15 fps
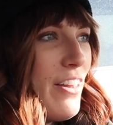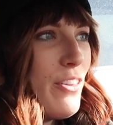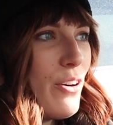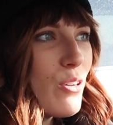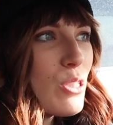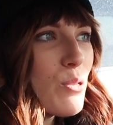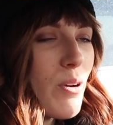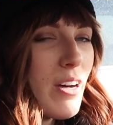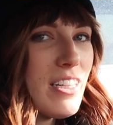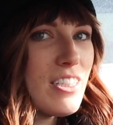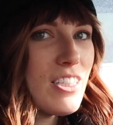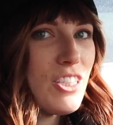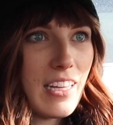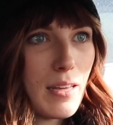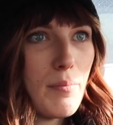And those
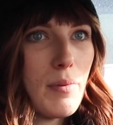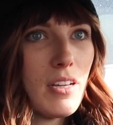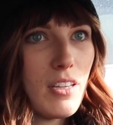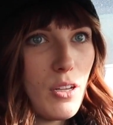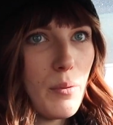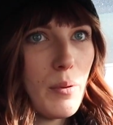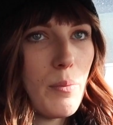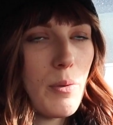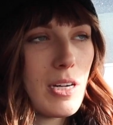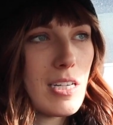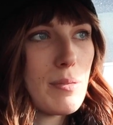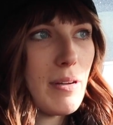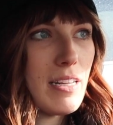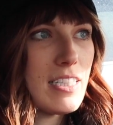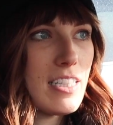ones, they can be a little bit more
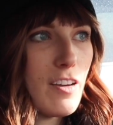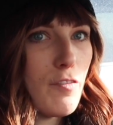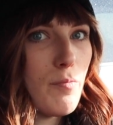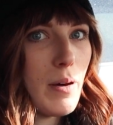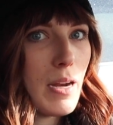expensive,